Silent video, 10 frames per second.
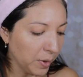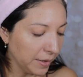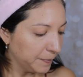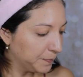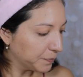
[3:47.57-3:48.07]

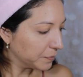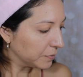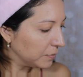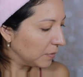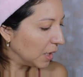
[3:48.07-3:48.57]
But
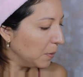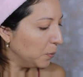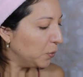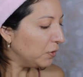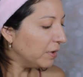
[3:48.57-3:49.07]

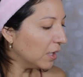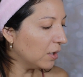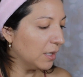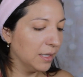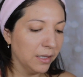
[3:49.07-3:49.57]
moving
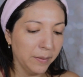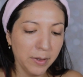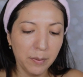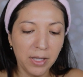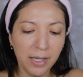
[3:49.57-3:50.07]
on, let
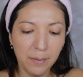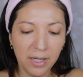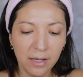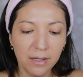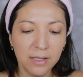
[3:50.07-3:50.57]
me apply
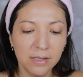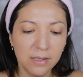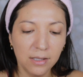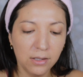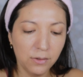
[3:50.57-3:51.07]
my
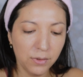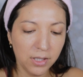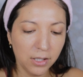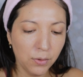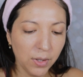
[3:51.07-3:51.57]
concealer
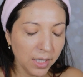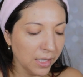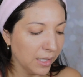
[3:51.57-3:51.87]
really quick,